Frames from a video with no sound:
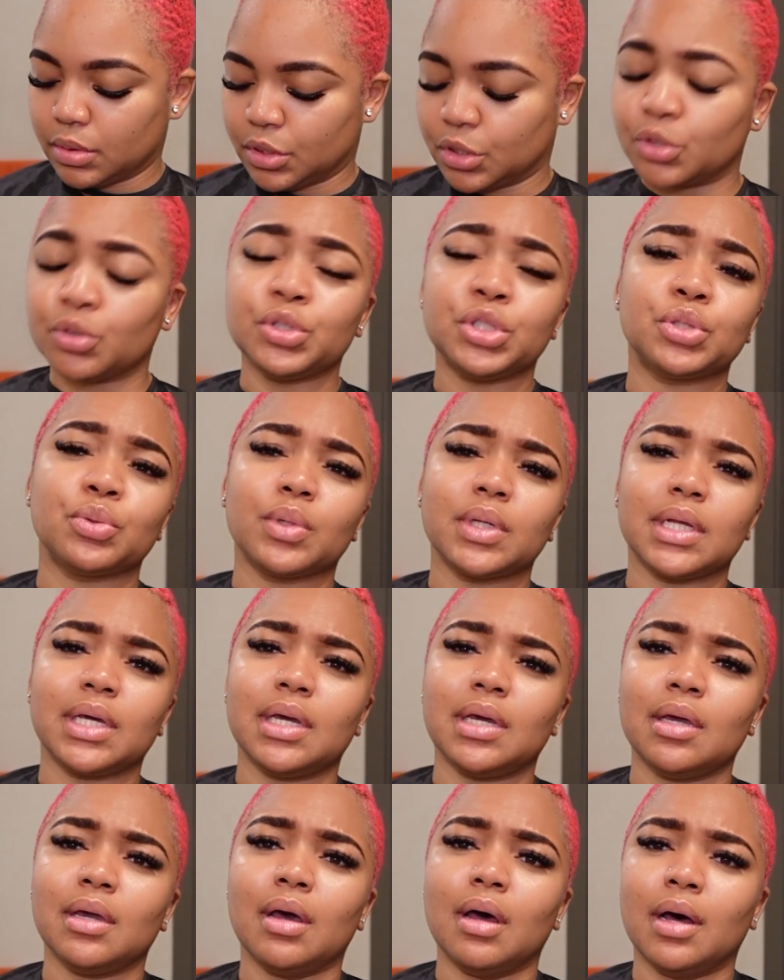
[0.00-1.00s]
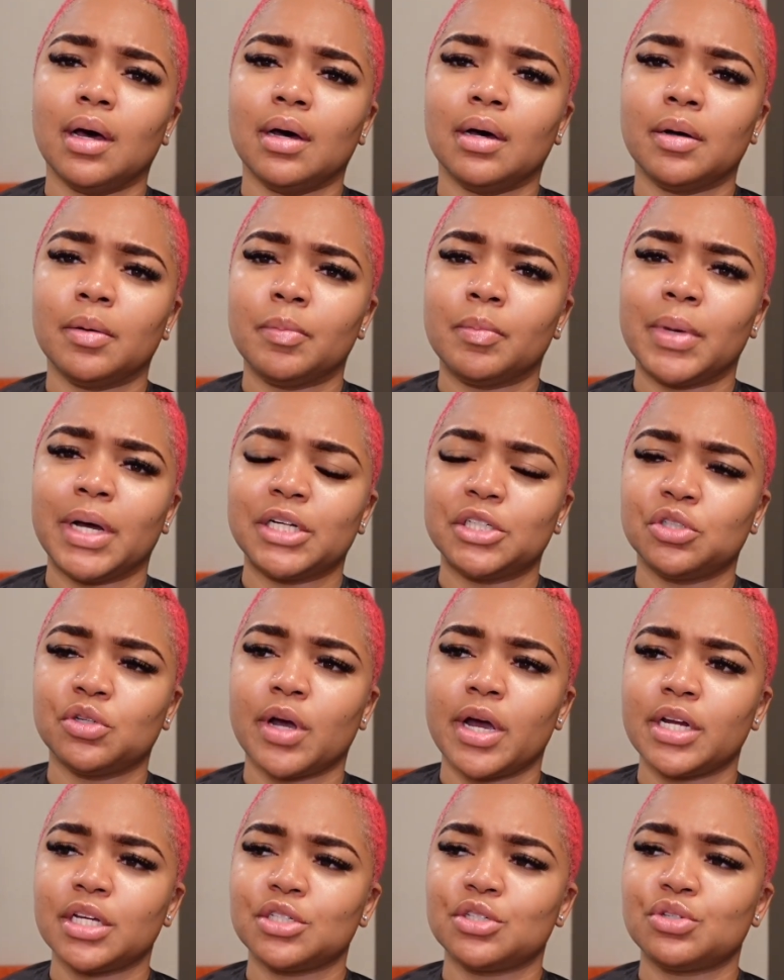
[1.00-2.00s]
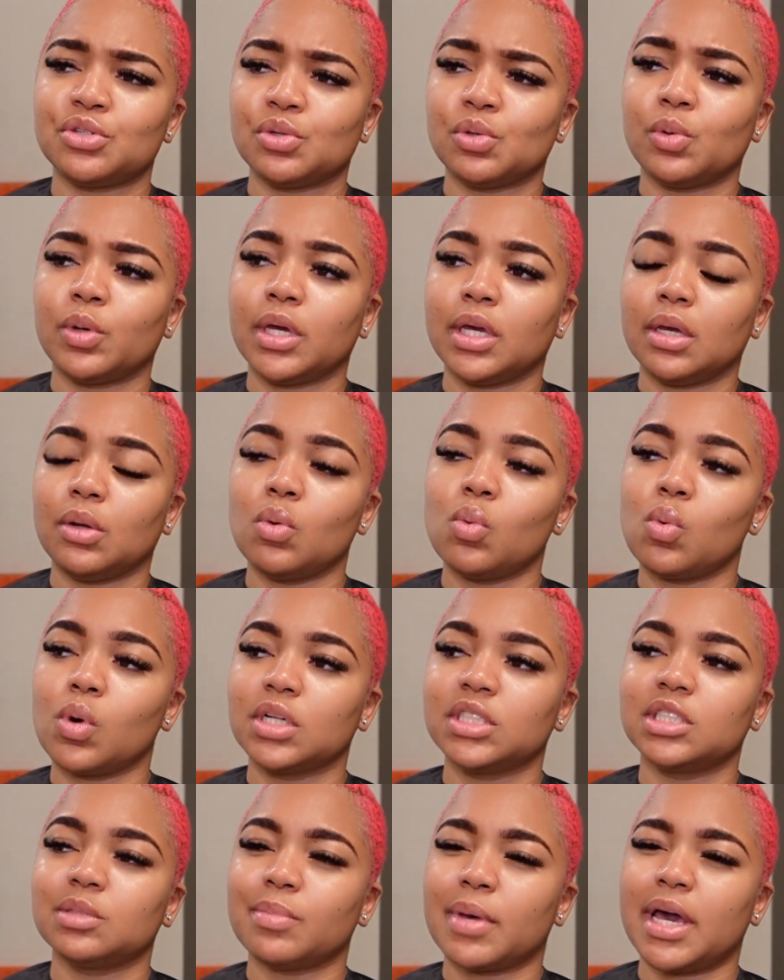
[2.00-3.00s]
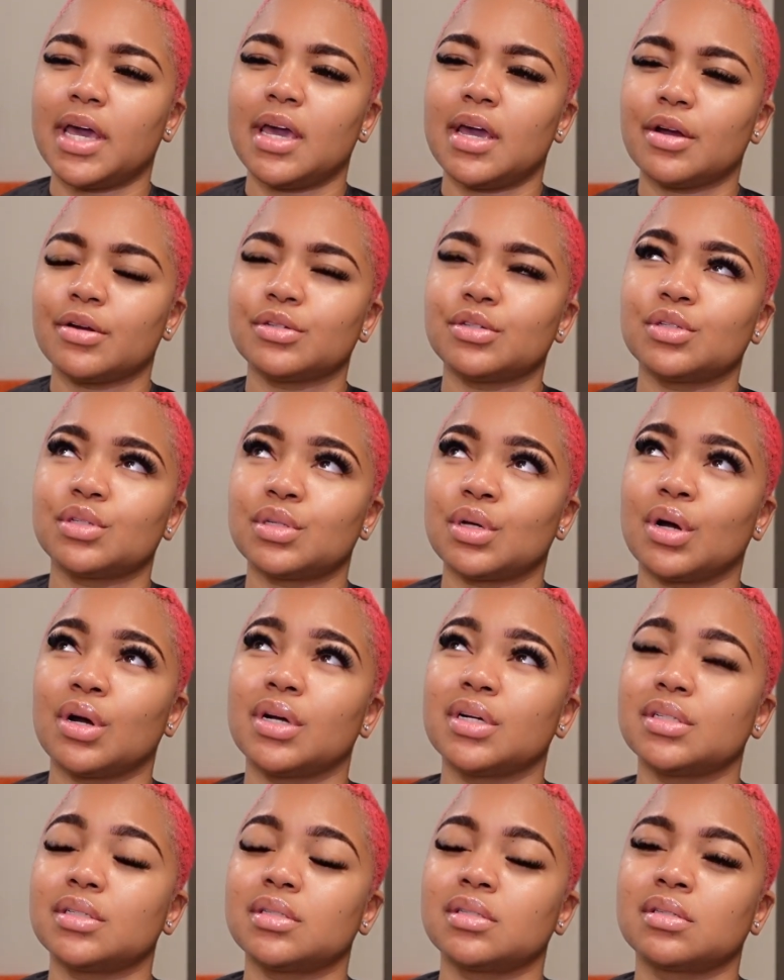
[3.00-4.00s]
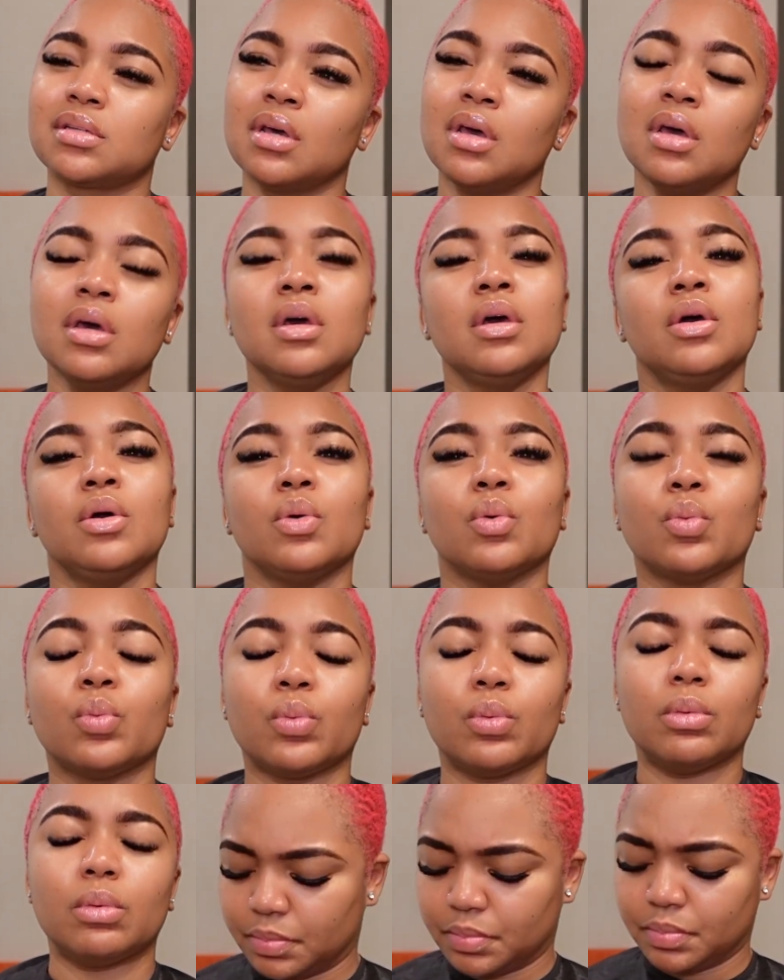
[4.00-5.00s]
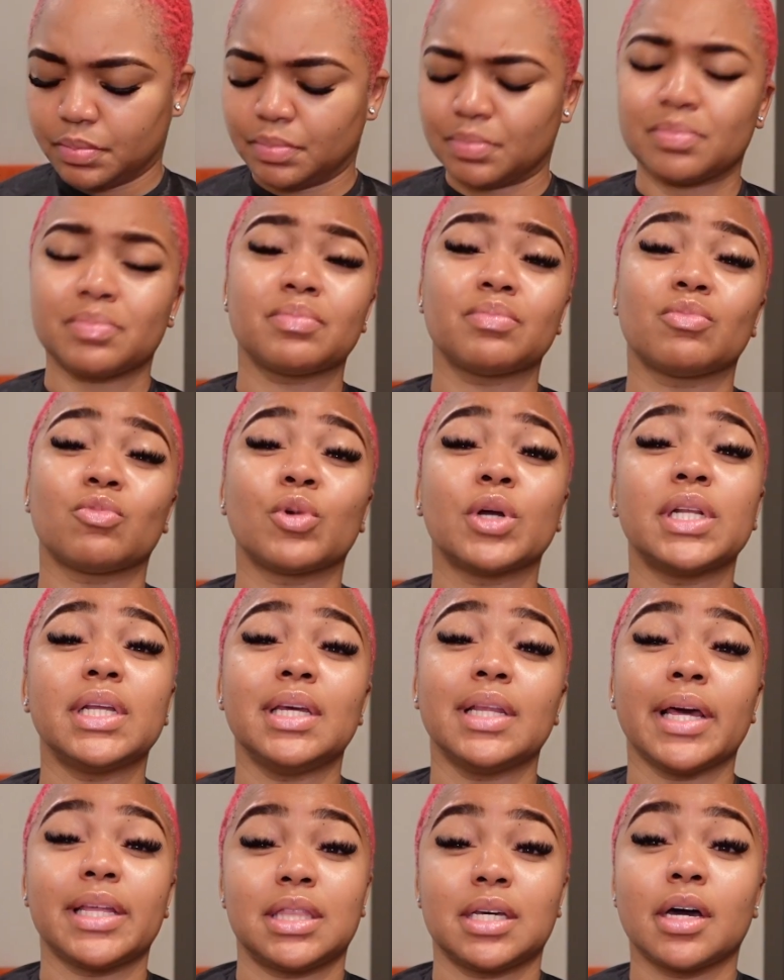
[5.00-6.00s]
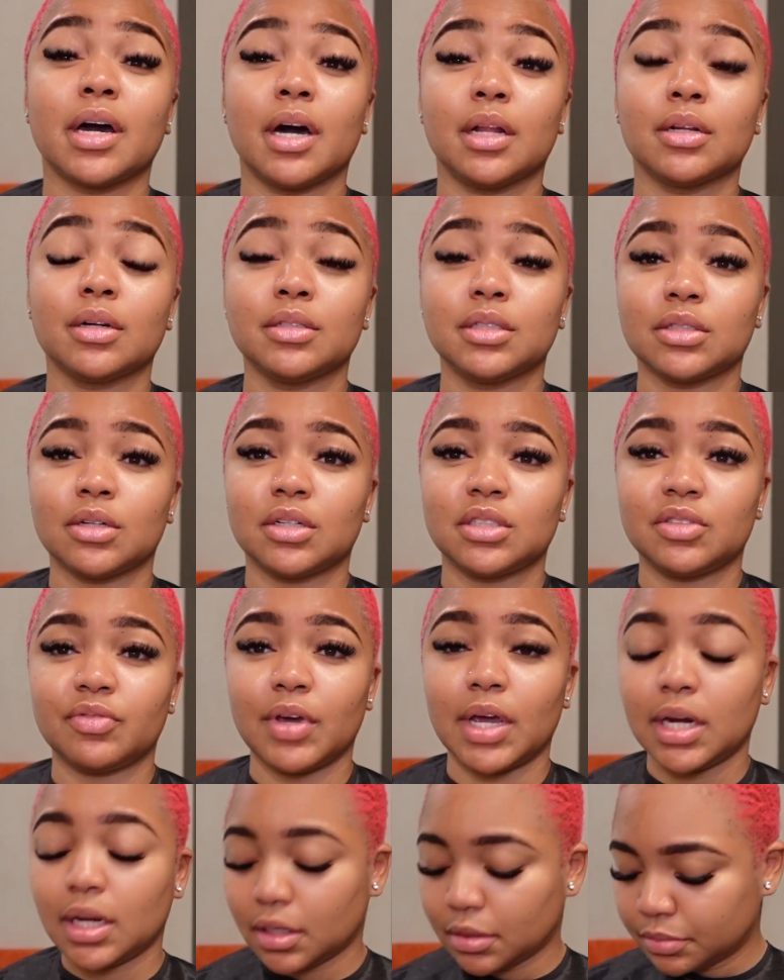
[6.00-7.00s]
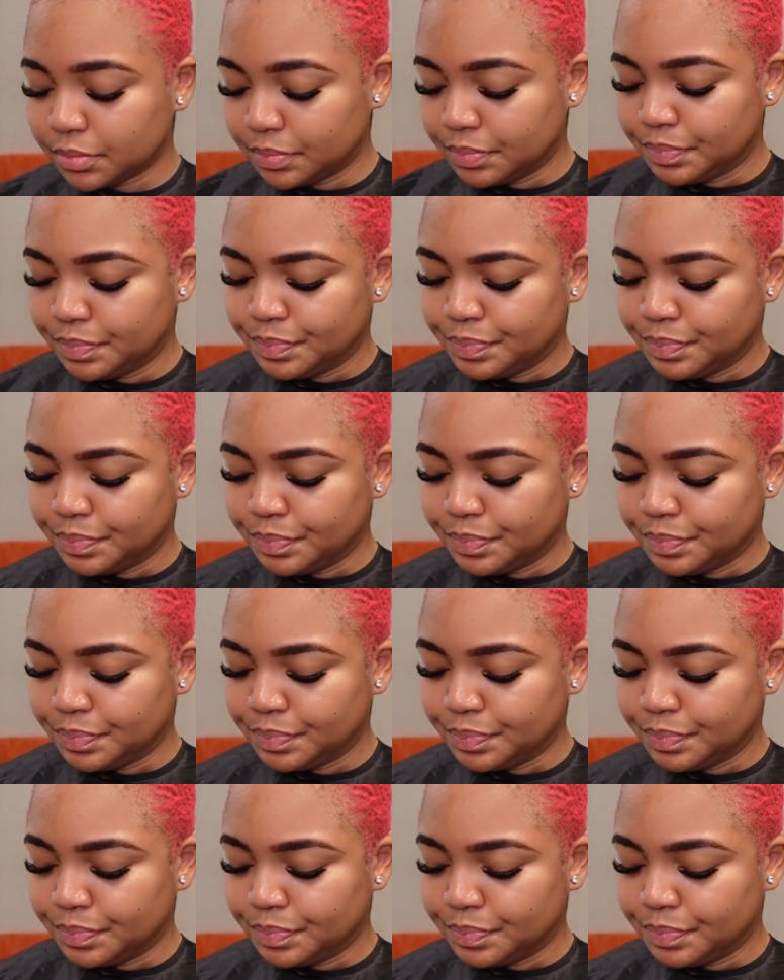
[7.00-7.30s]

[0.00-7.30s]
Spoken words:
Usually, I try to do it once my hair starts really, like the color starts fading.